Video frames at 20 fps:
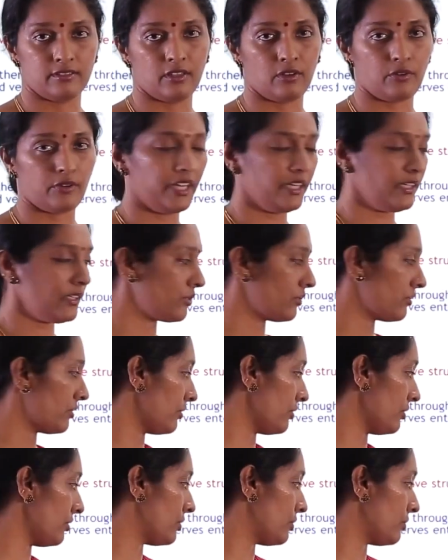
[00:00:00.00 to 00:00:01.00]
Okay, so
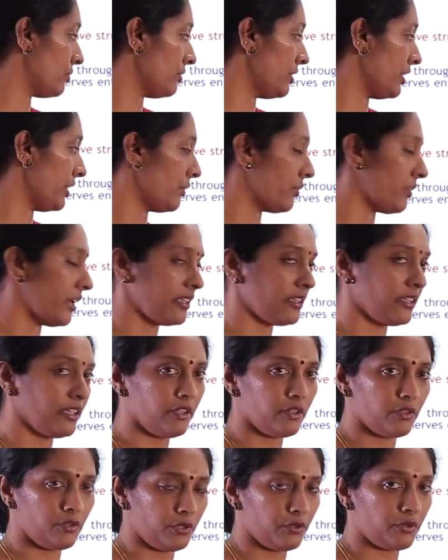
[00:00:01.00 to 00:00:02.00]
through the
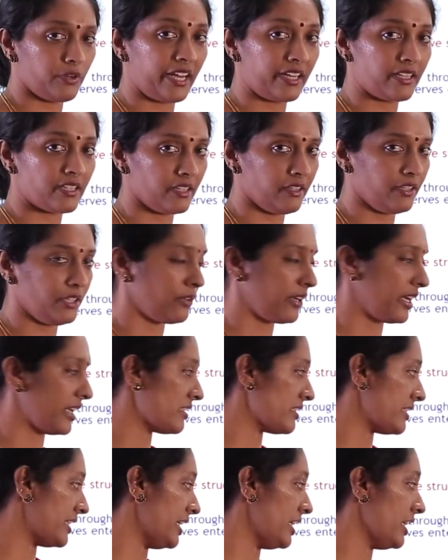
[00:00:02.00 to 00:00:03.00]
ureter you can
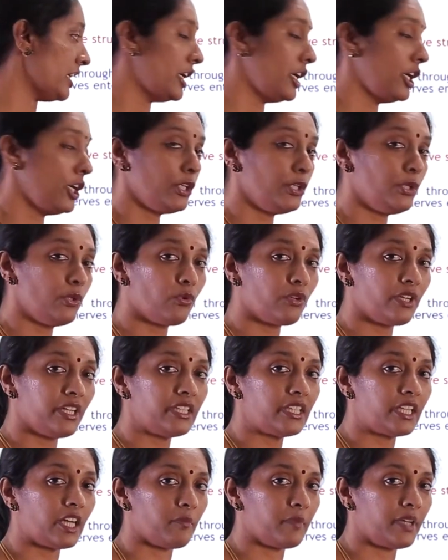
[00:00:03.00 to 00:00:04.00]
see
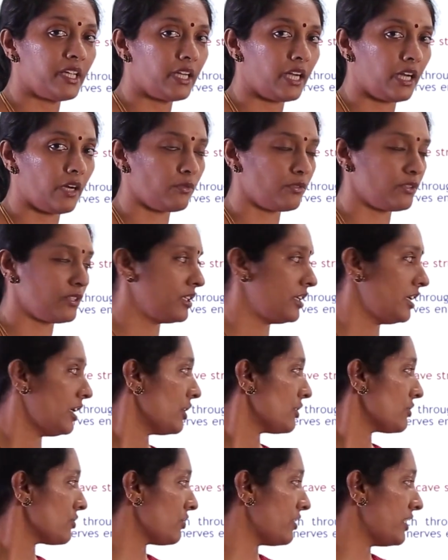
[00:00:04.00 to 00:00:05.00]
urine coming out.
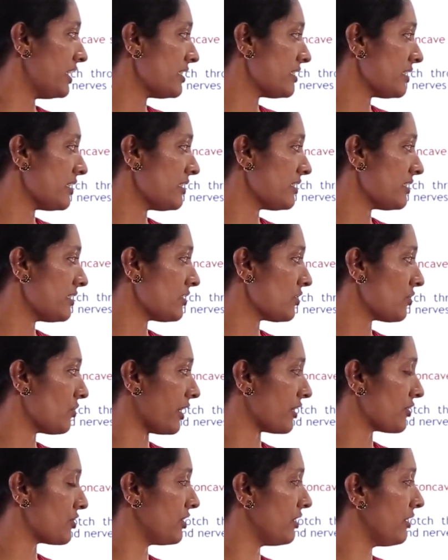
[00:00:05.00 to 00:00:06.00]
So this is the
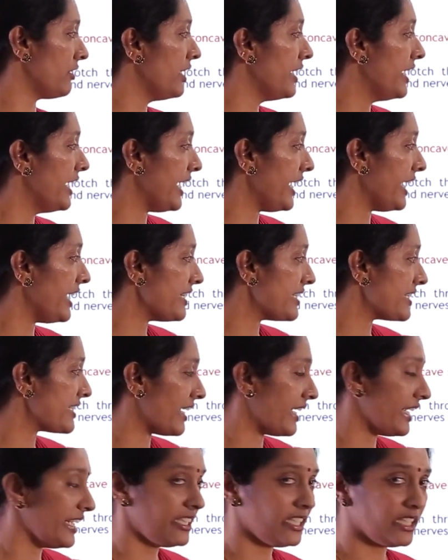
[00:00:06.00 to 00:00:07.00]
structure.
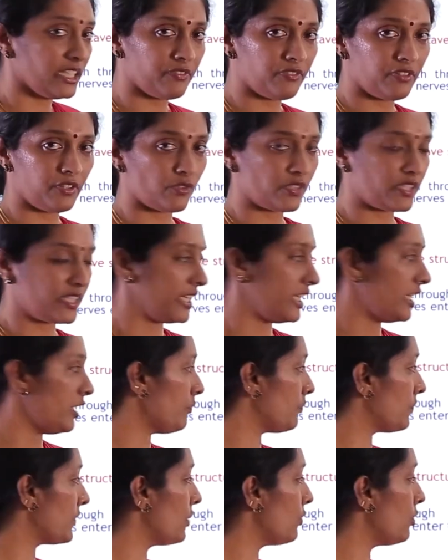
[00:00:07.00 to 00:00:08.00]
Inside, if you
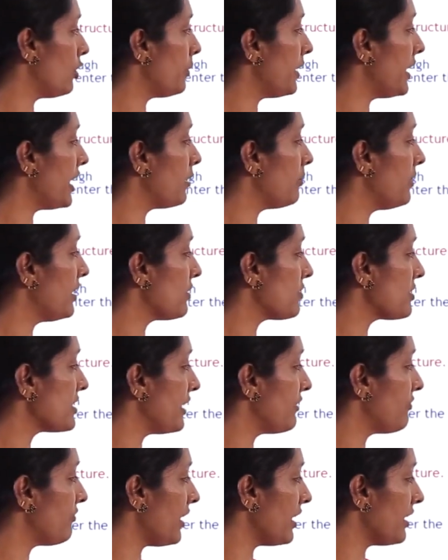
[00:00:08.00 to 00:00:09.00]
see, you will be able to
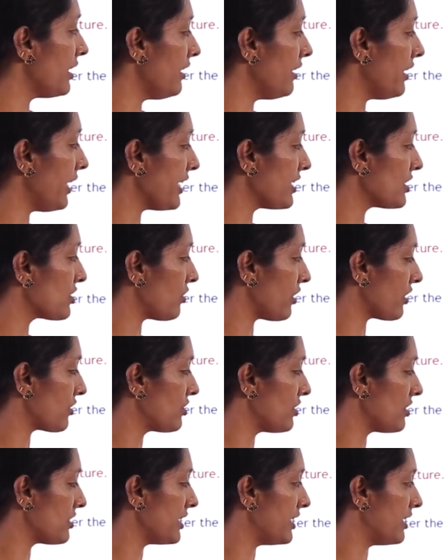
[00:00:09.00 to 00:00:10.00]
see funnel-like
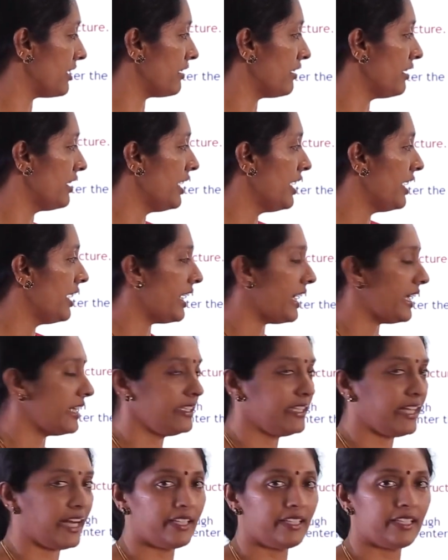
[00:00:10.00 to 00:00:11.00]
structures here,
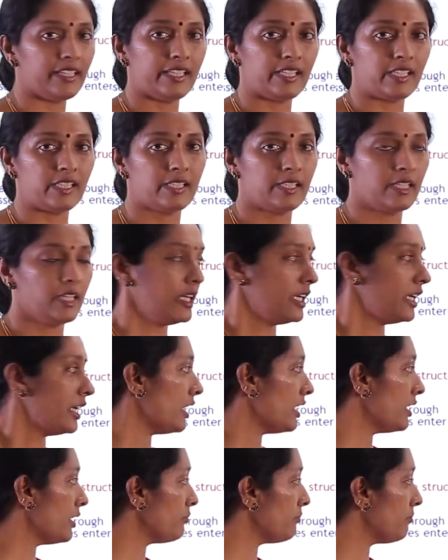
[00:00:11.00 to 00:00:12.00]
and that is
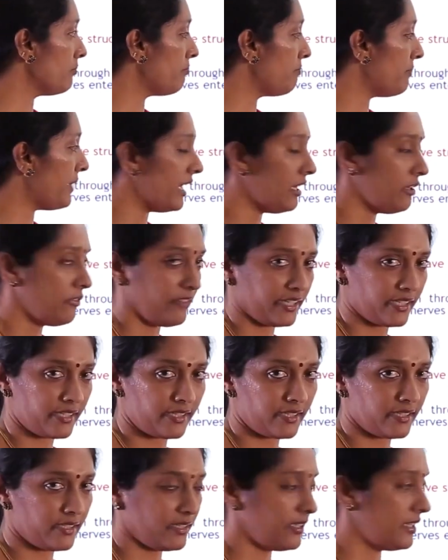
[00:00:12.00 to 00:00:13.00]

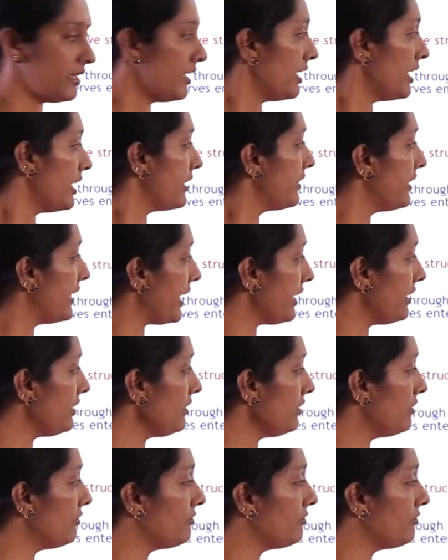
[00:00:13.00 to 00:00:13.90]
pelvis. Then